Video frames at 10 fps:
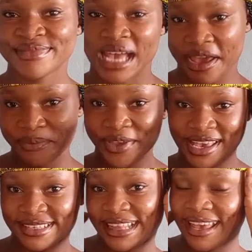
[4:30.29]
I hope you guys
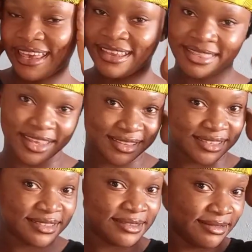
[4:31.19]
are liking
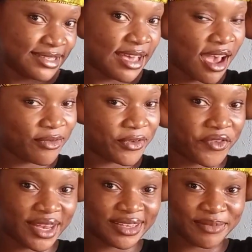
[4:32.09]
this scarf
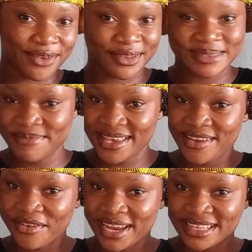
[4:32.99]
already, because me
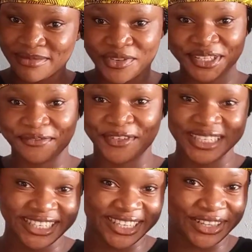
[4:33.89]
already, I'm already
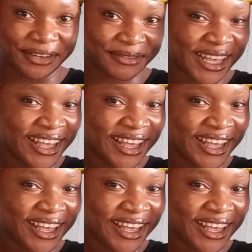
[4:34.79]
falling in love.